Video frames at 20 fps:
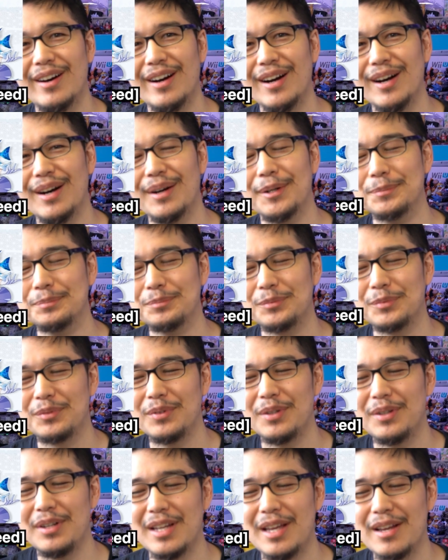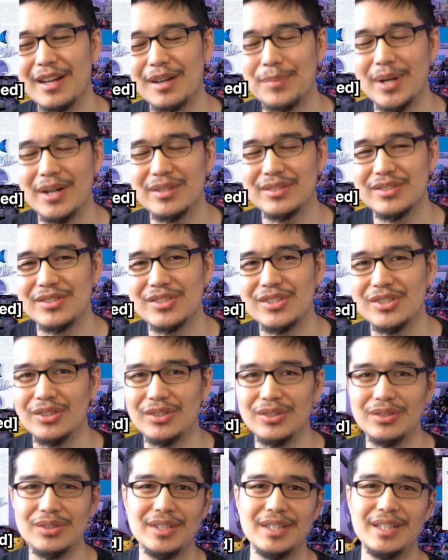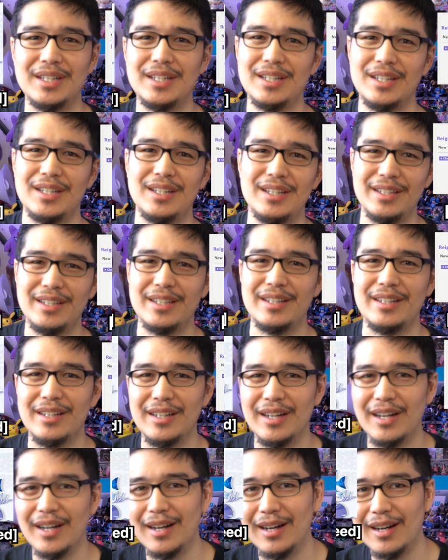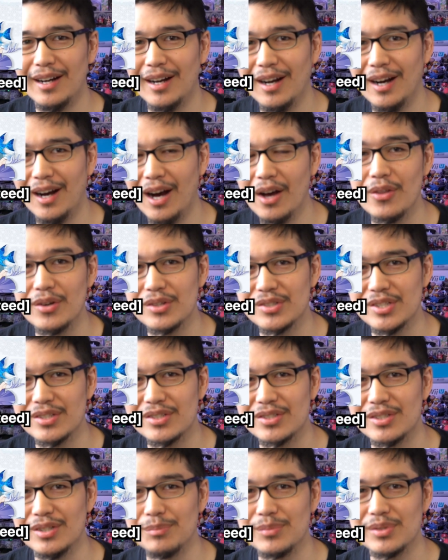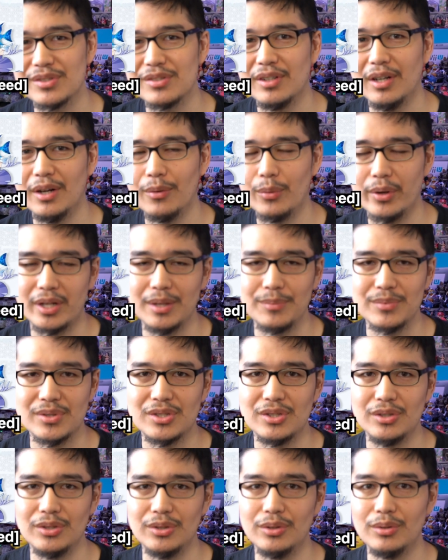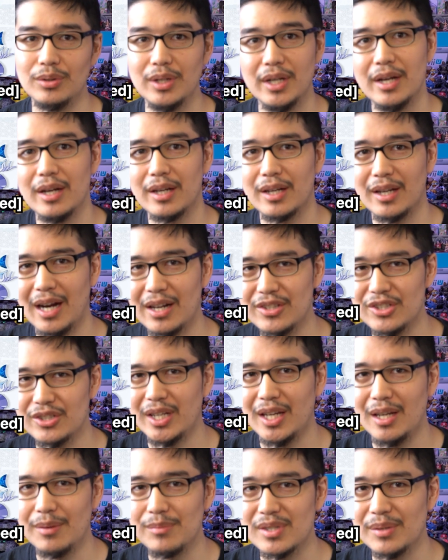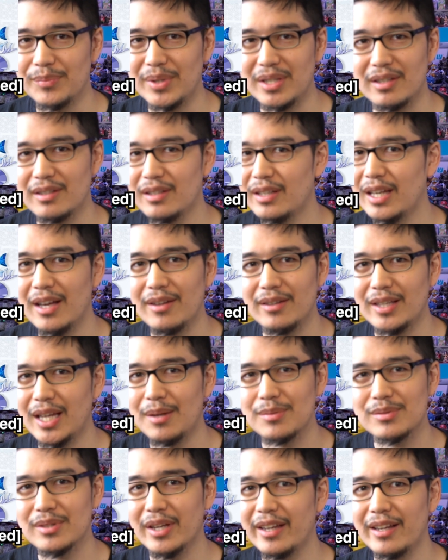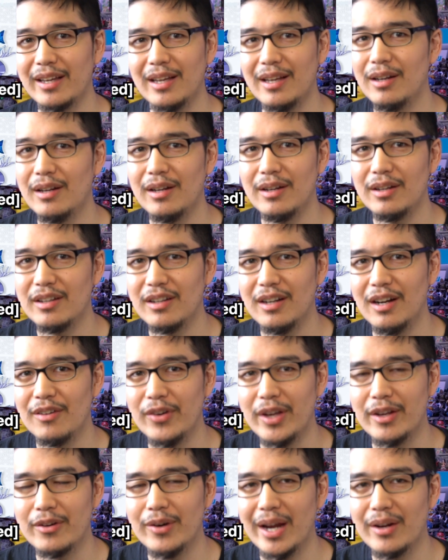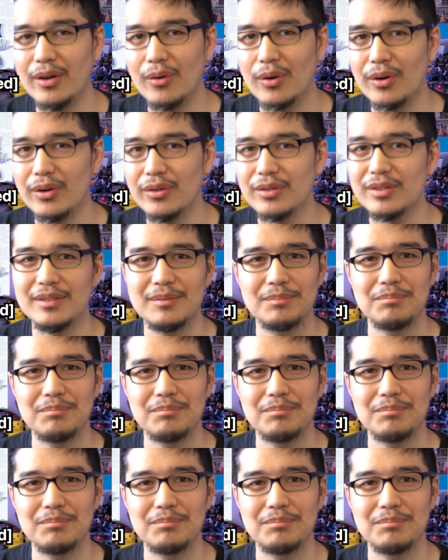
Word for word: um, in comparison to uh, other systems uh, when it comes to gacha games. I mean, get games like uh, Fate Grand Order,